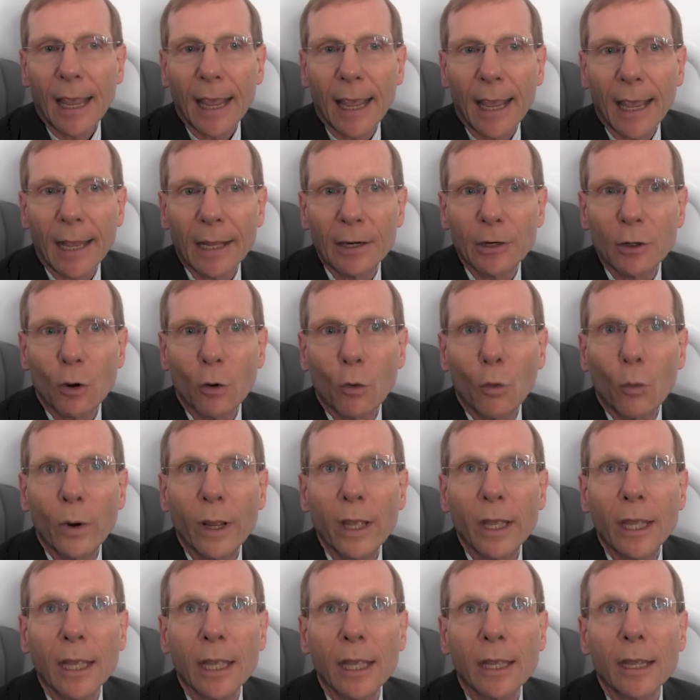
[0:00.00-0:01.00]
and
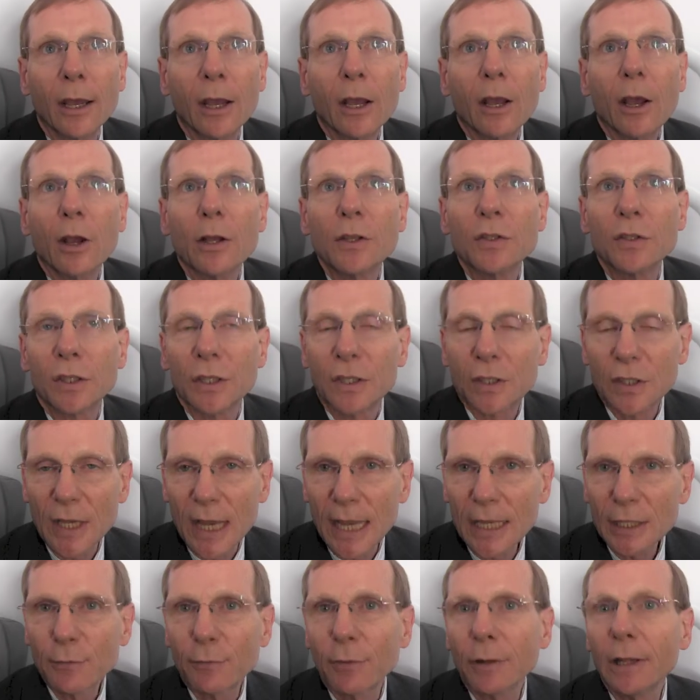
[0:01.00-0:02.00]
we
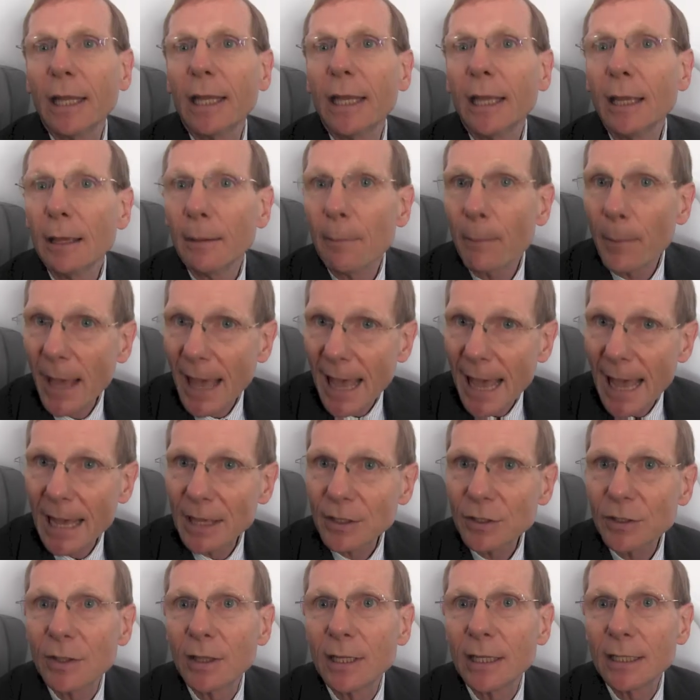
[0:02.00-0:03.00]
successfully
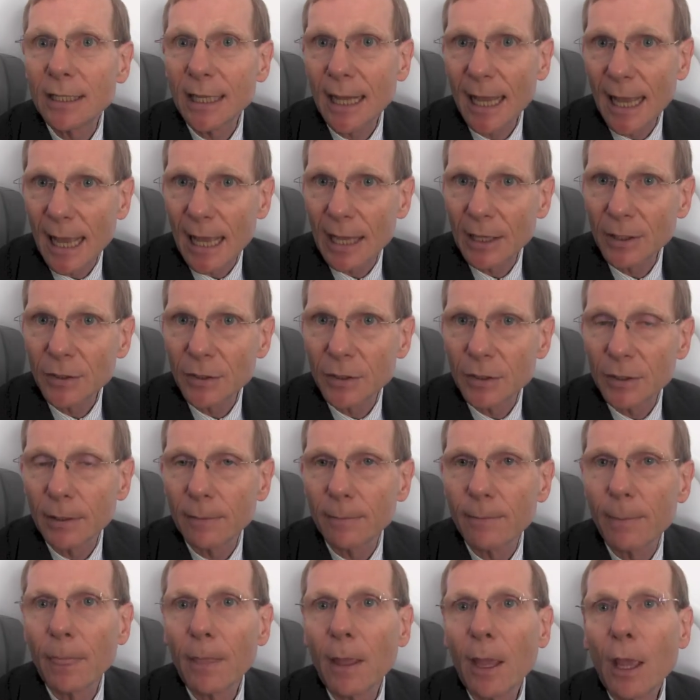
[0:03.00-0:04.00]
passed the test.
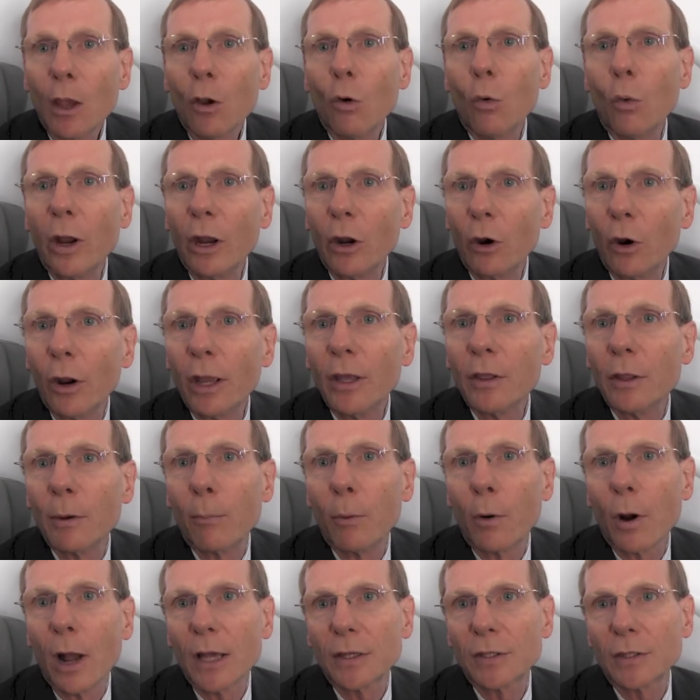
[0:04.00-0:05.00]
We are in
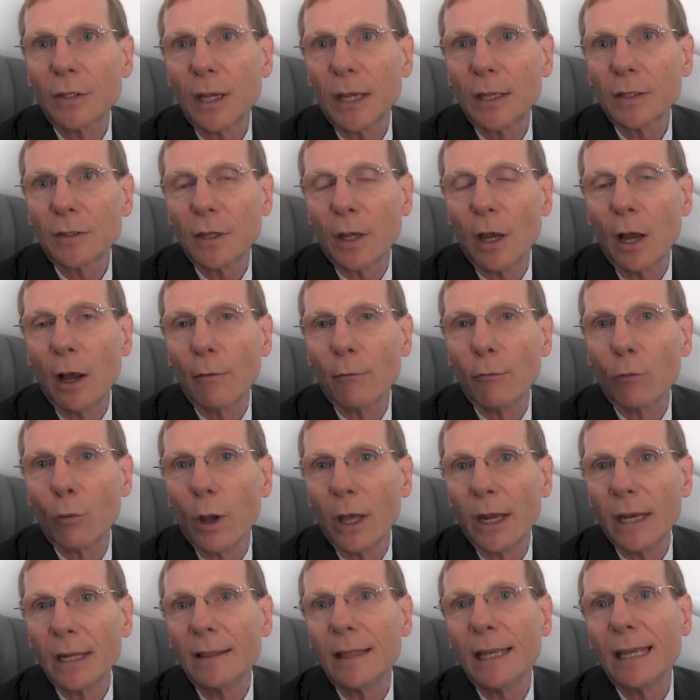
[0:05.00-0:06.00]
the process of
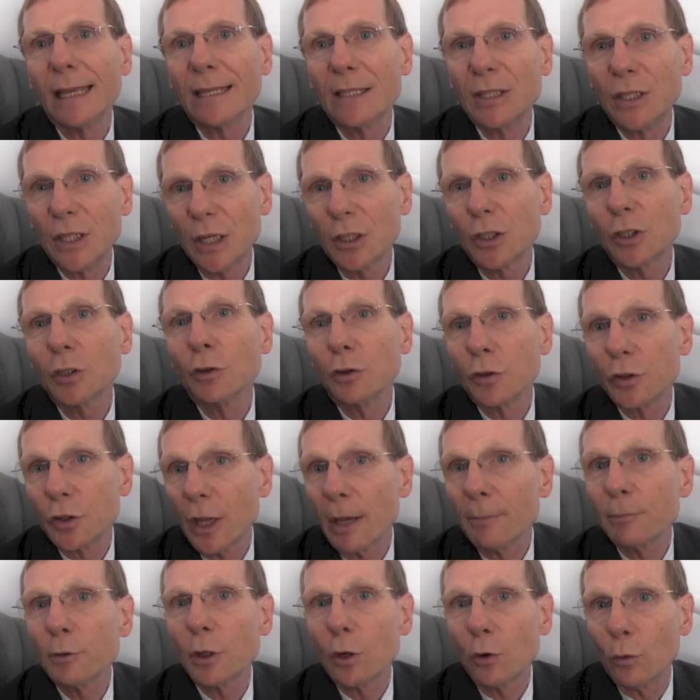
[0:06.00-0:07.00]
running the additional
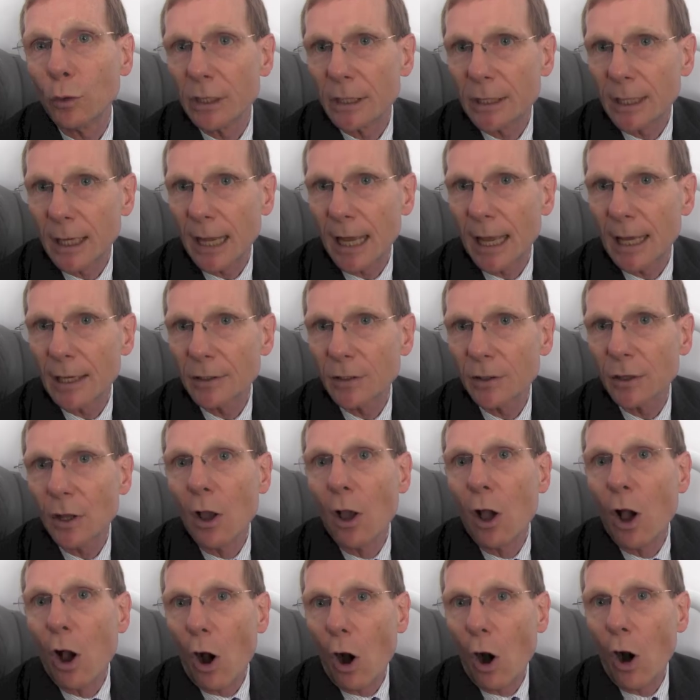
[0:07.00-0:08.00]
subsequent tests
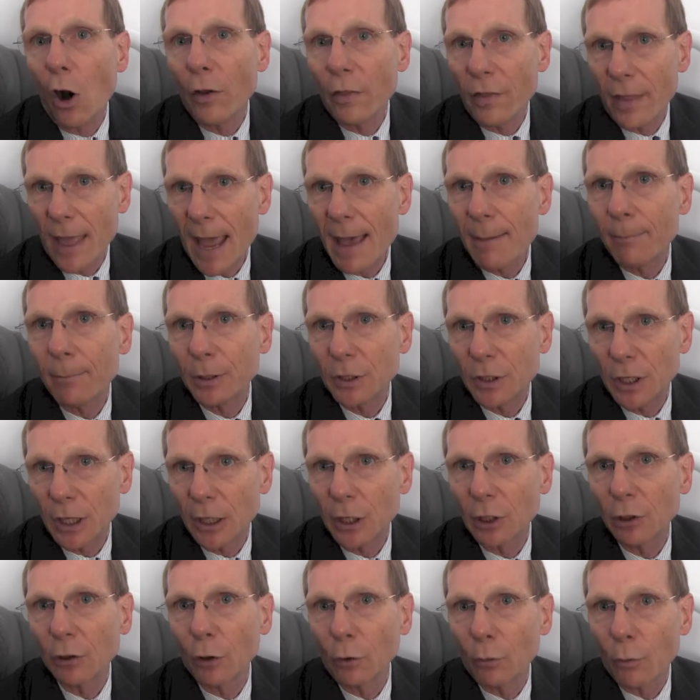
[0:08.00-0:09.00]
on that
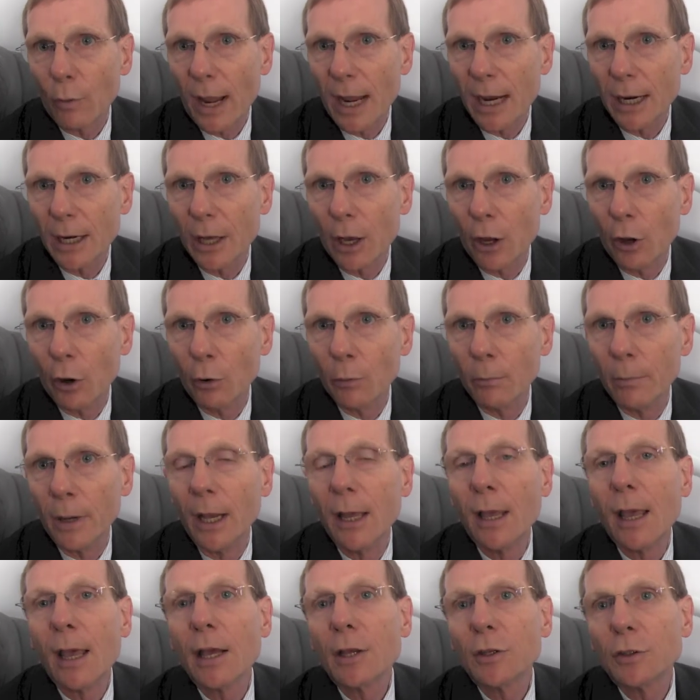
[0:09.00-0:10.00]
particular
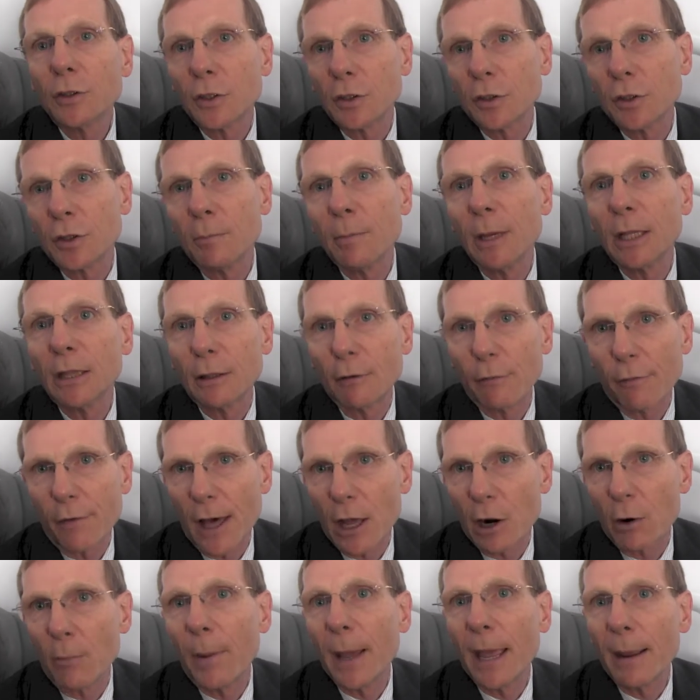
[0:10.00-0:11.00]
radome to submit the
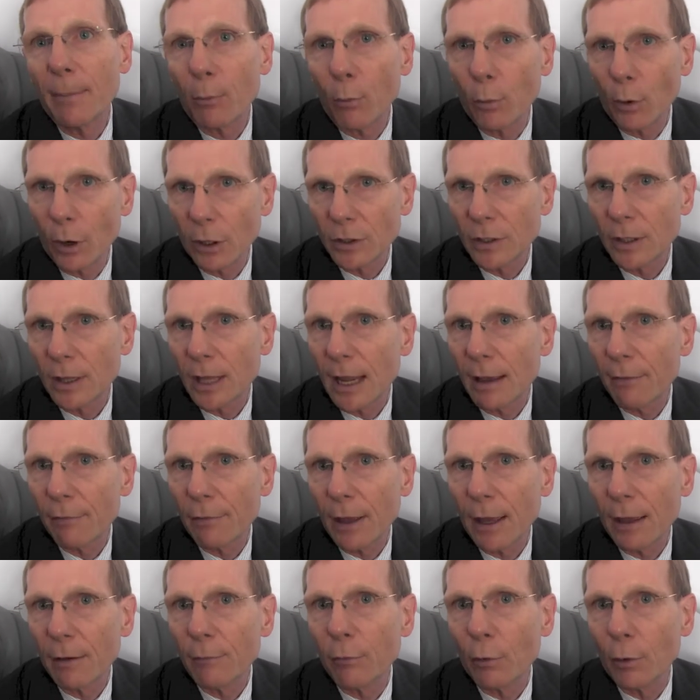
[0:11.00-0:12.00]
final paperwork to the
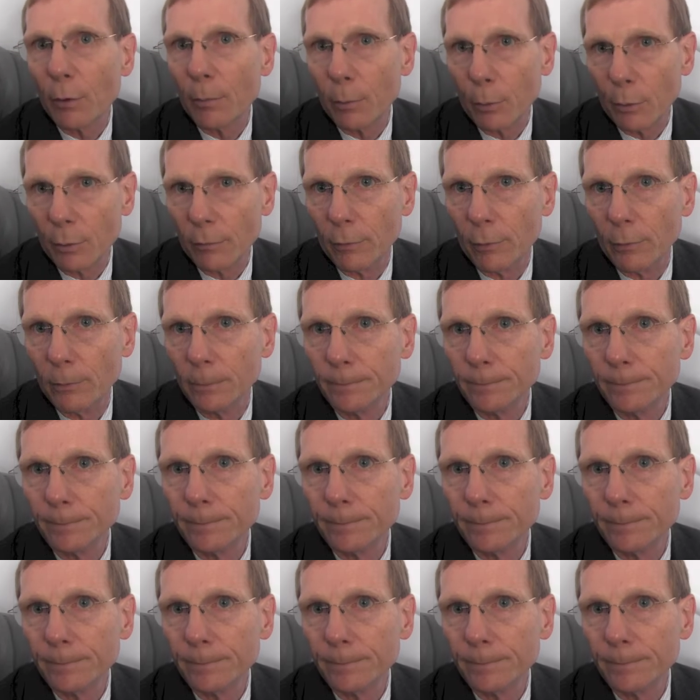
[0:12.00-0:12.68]
FAA for approval.